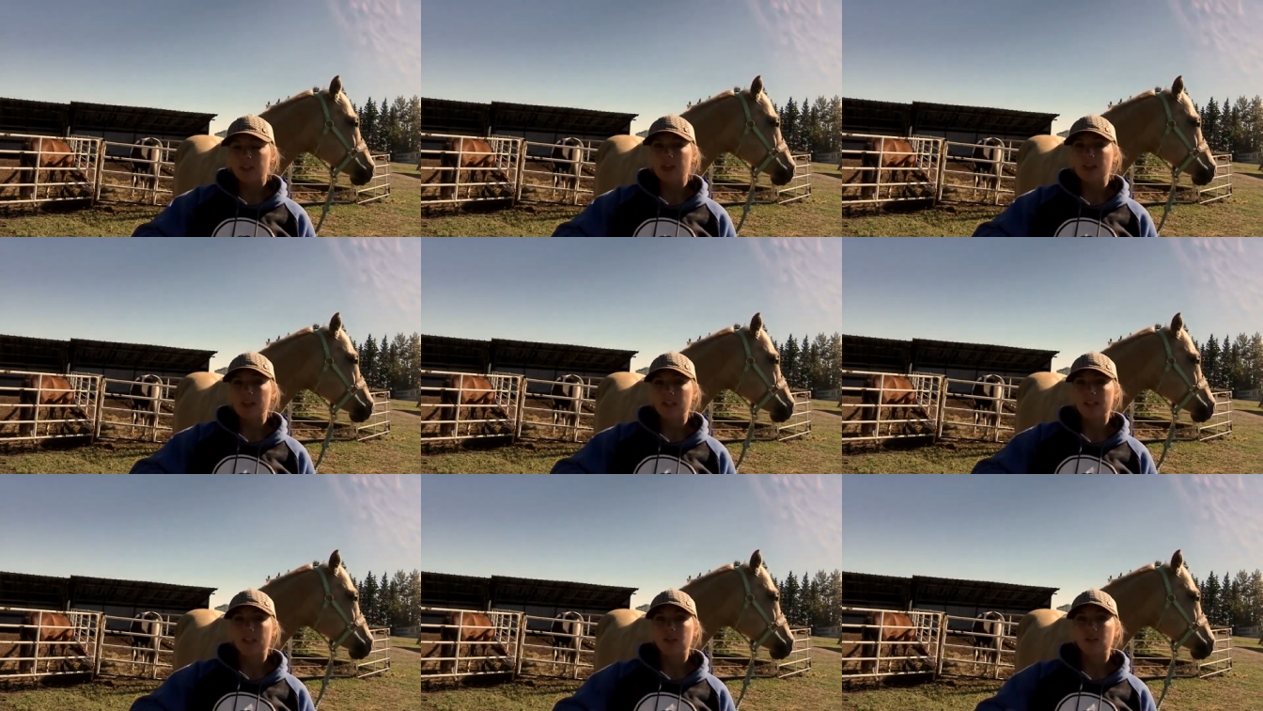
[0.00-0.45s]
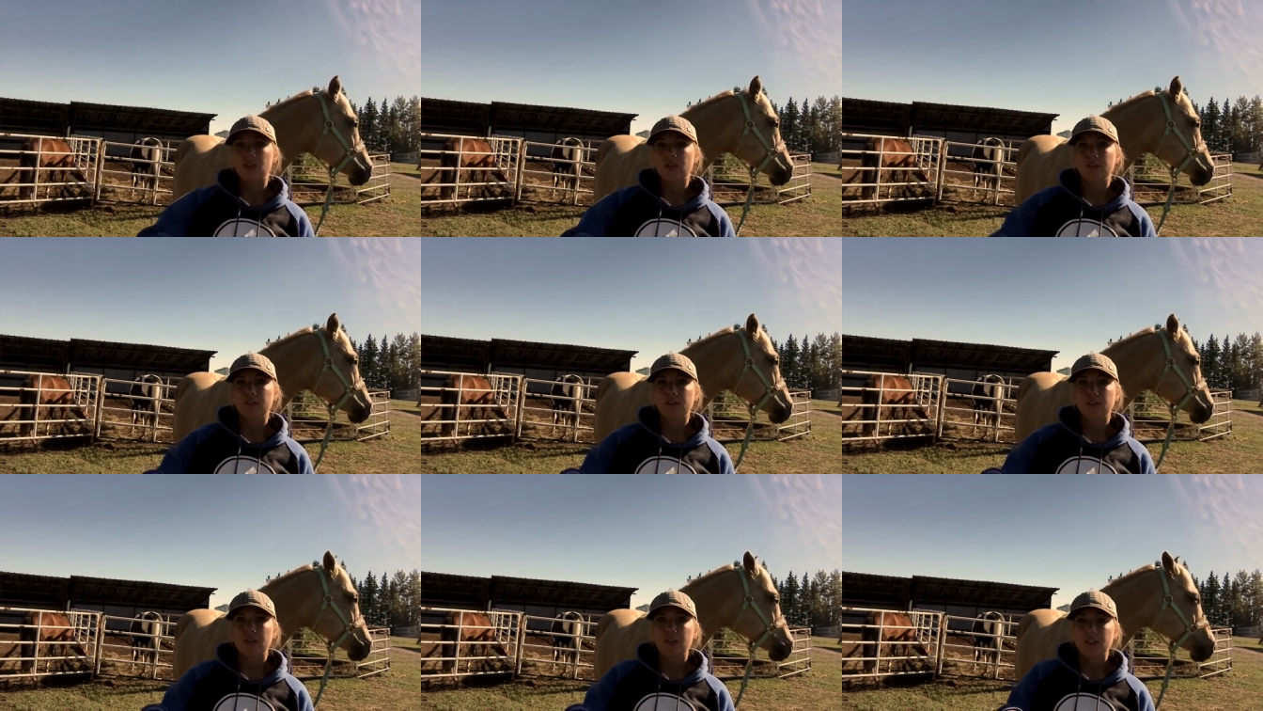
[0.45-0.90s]
as they go to
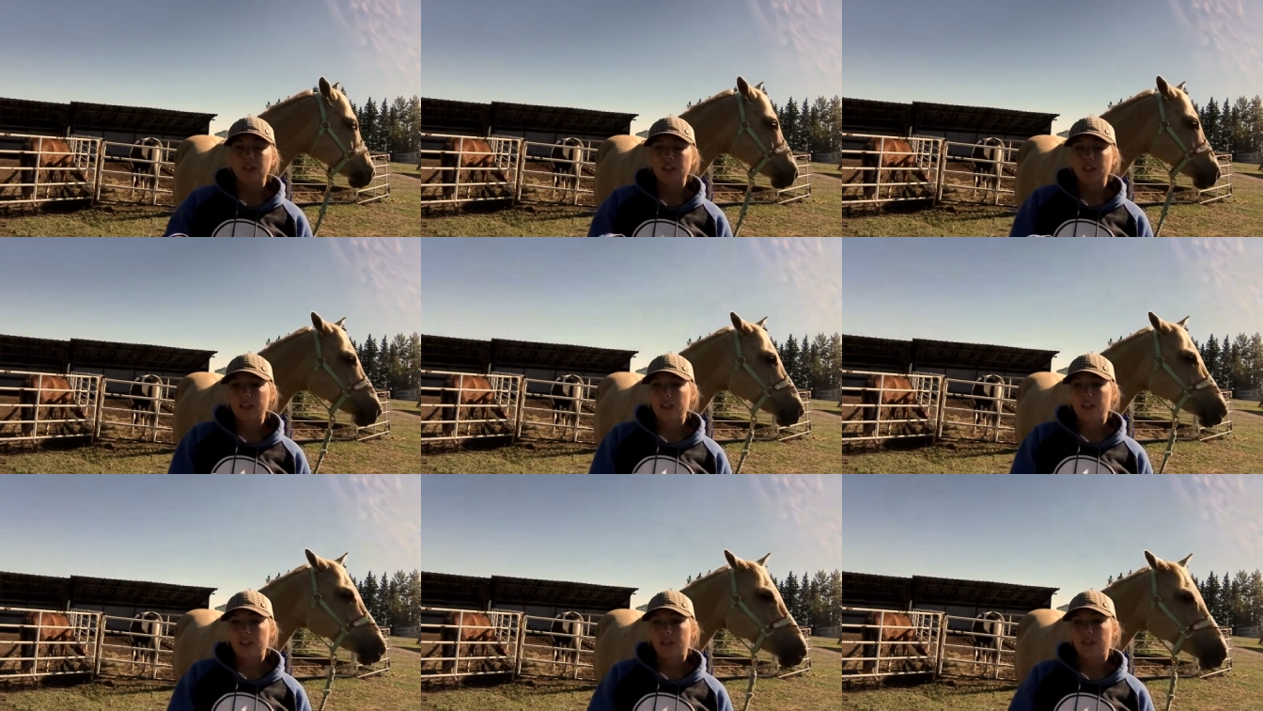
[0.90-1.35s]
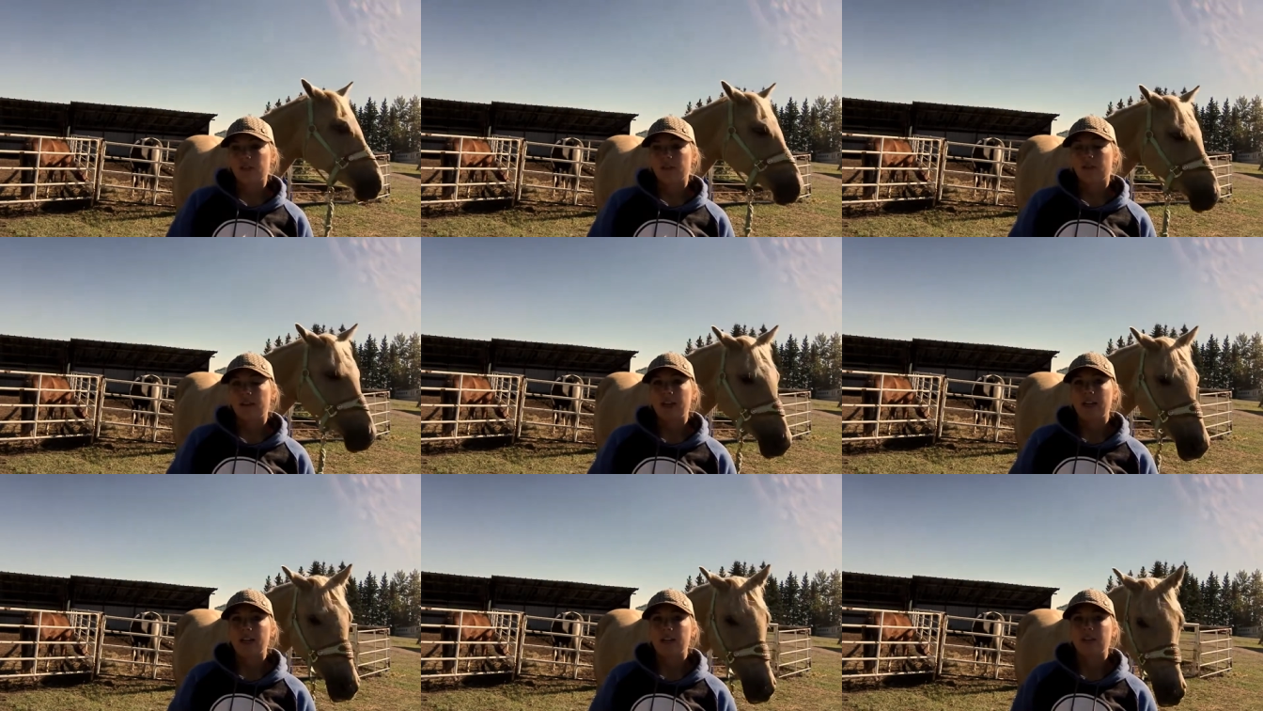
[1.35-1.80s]
first, either the
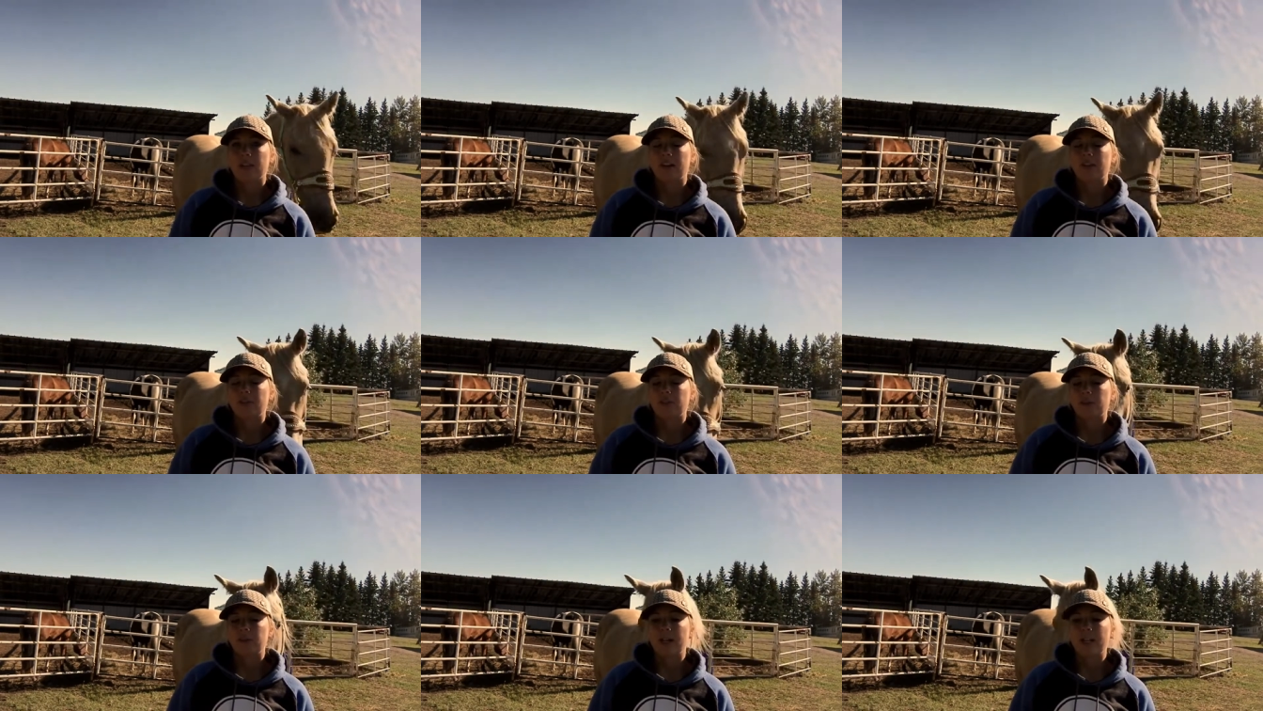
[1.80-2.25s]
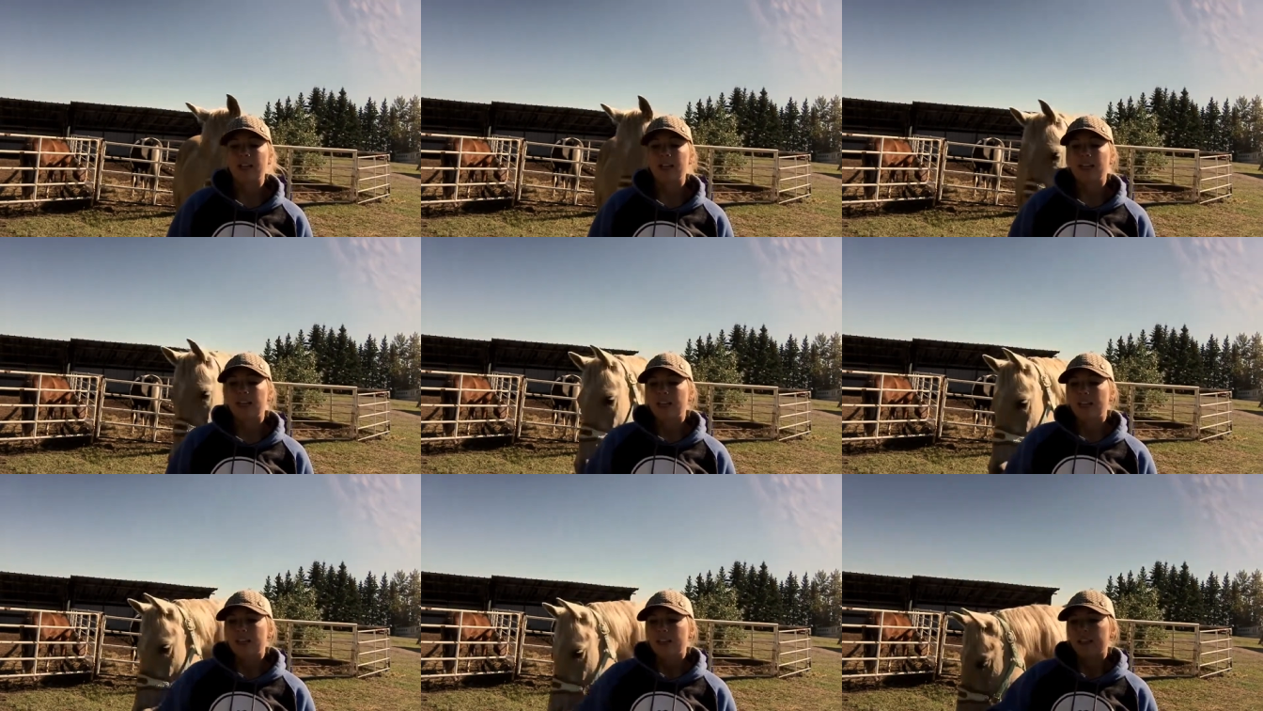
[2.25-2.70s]
right or left one,
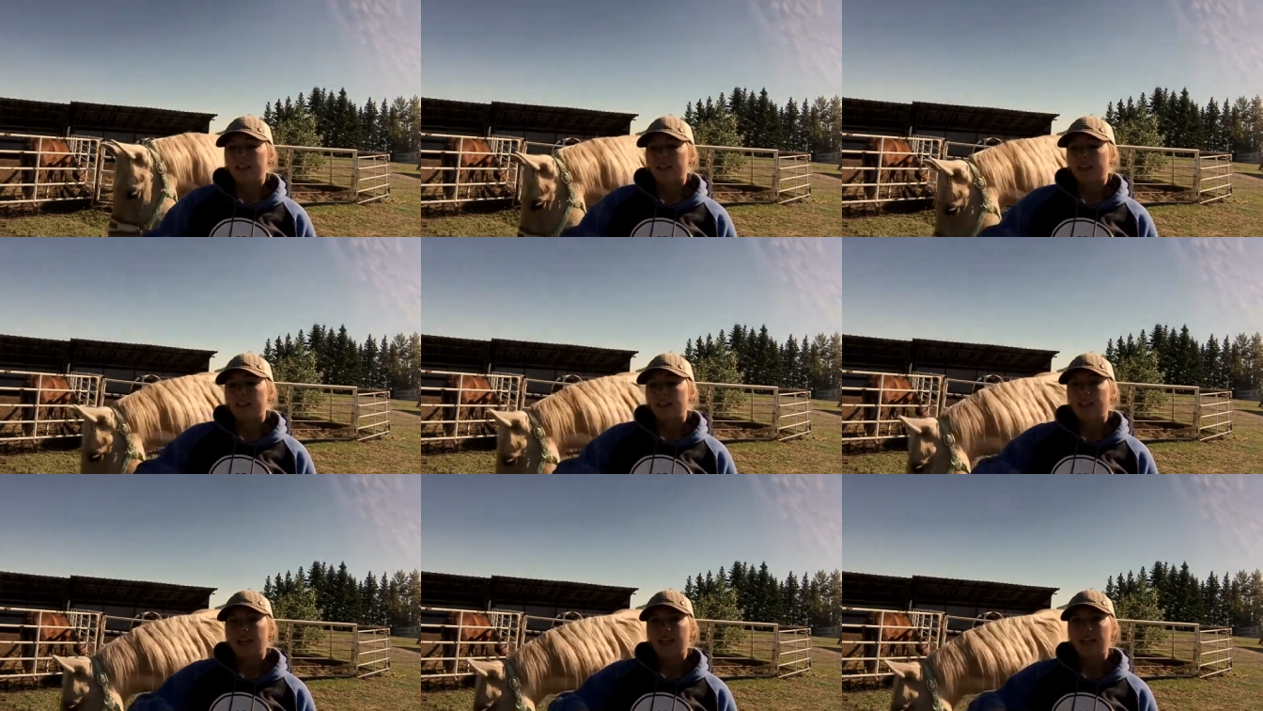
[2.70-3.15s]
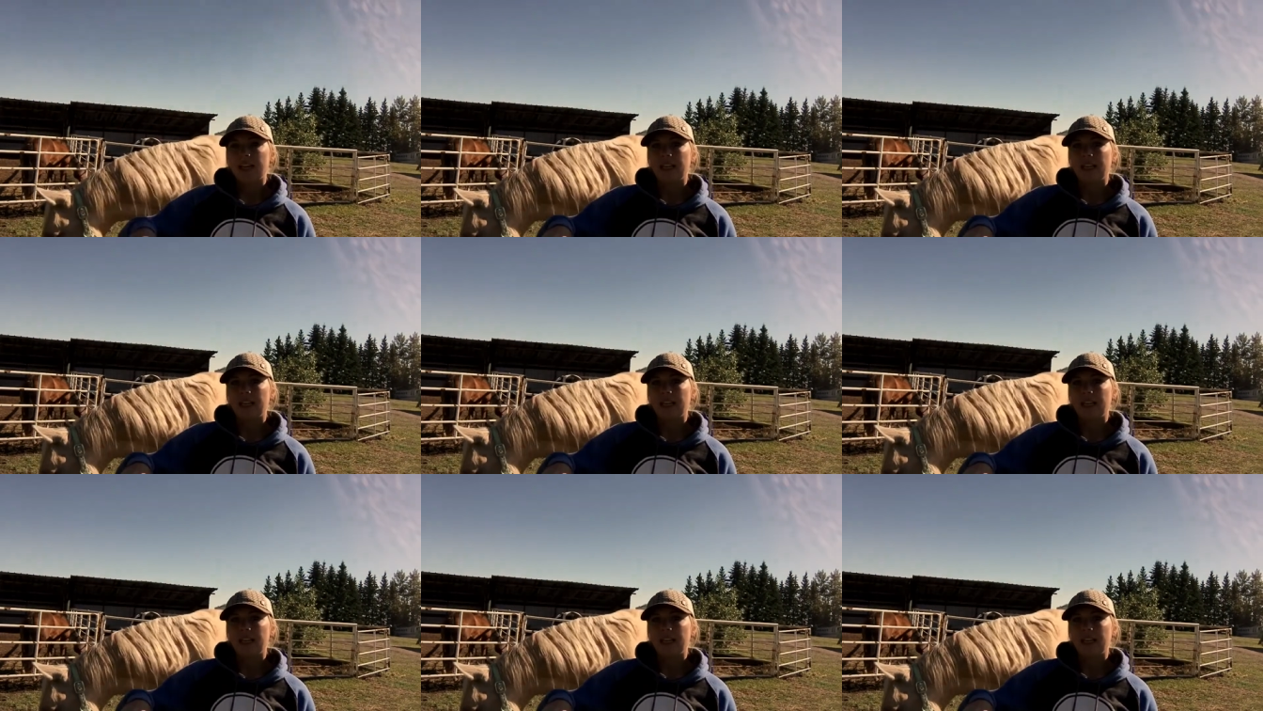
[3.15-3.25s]
they'll cut